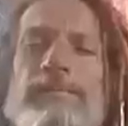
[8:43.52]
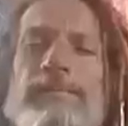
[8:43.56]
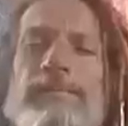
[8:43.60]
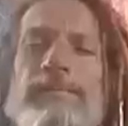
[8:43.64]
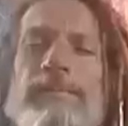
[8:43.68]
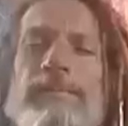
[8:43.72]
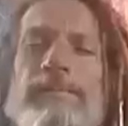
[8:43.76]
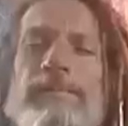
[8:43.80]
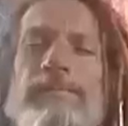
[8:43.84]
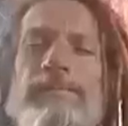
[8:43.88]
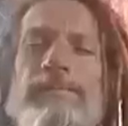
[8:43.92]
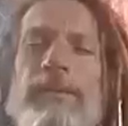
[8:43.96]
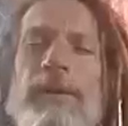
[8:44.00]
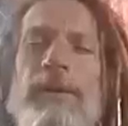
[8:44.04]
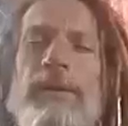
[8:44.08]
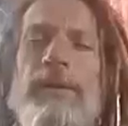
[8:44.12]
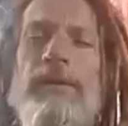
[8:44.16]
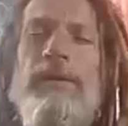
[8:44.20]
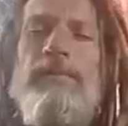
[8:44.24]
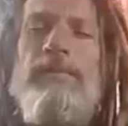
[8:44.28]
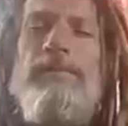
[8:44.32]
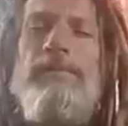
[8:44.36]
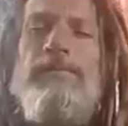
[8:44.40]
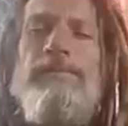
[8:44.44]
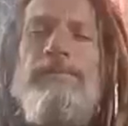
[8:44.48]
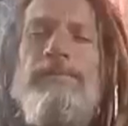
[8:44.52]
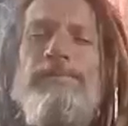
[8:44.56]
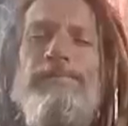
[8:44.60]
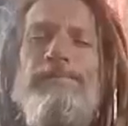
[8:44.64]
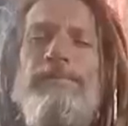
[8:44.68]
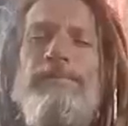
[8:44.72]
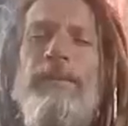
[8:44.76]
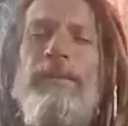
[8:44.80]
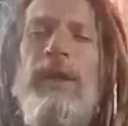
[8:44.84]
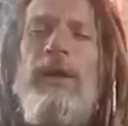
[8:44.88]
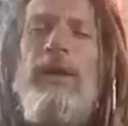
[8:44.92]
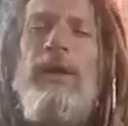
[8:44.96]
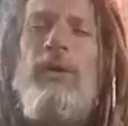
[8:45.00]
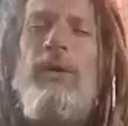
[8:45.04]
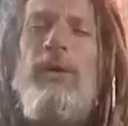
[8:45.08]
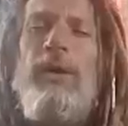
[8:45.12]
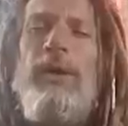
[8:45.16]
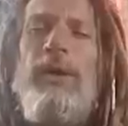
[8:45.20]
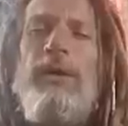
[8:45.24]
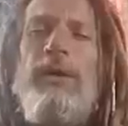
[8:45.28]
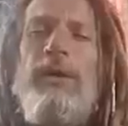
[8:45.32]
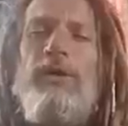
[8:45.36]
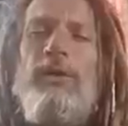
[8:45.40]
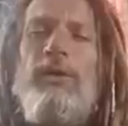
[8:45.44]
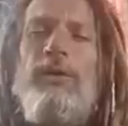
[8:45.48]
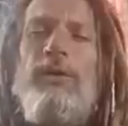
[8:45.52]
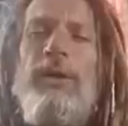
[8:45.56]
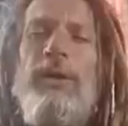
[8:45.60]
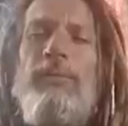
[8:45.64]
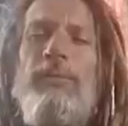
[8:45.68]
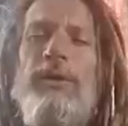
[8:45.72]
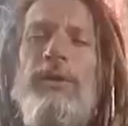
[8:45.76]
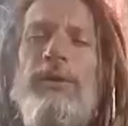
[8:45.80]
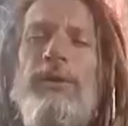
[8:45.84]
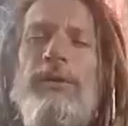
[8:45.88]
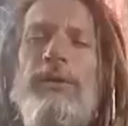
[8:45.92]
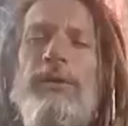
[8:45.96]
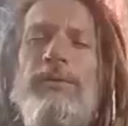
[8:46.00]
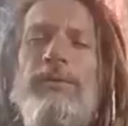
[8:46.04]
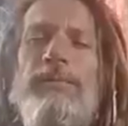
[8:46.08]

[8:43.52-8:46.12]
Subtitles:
how could I describe this?